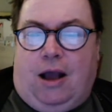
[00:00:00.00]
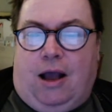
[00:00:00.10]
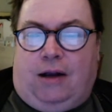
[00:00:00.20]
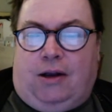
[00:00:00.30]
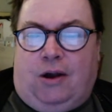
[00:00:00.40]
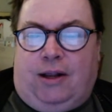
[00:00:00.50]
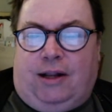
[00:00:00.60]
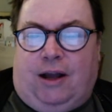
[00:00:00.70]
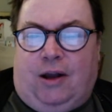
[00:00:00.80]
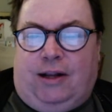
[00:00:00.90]
And
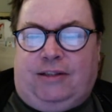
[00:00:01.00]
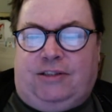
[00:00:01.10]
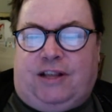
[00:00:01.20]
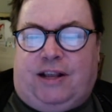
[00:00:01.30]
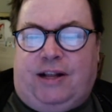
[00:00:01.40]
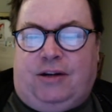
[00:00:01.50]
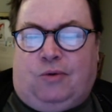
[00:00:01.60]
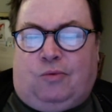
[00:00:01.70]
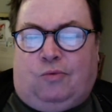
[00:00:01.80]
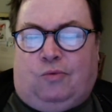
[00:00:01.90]
islands in
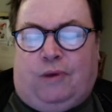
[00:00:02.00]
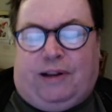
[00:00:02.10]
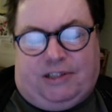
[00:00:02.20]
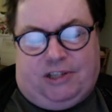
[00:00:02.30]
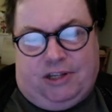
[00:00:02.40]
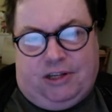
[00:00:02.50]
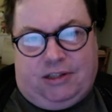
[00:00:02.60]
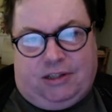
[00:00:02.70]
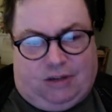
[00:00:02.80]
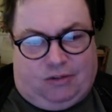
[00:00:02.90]
which
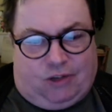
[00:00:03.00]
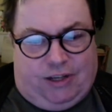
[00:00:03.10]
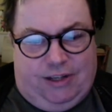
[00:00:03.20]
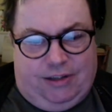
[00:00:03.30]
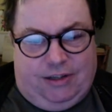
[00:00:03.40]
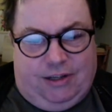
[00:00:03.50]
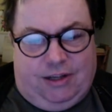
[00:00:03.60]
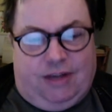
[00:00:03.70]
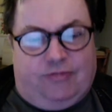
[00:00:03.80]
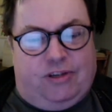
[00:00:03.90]
country
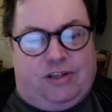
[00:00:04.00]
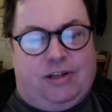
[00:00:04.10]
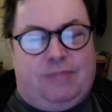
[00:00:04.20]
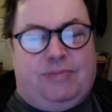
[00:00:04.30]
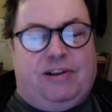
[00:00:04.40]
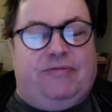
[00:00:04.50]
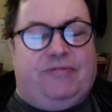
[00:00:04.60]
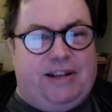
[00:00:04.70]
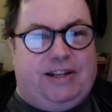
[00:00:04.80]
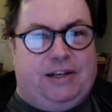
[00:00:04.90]
have recently been
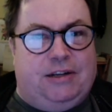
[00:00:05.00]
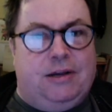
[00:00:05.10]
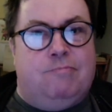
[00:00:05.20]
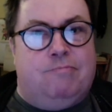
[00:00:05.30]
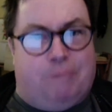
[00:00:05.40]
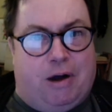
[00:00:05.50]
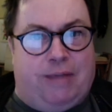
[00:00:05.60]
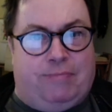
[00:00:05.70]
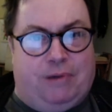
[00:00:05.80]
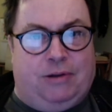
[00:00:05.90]
invaded by
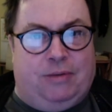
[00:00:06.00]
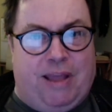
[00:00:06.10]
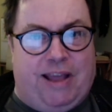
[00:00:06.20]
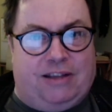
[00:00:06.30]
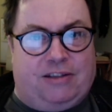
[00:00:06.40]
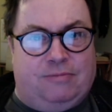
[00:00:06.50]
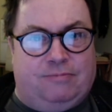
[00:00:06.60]
polar bears?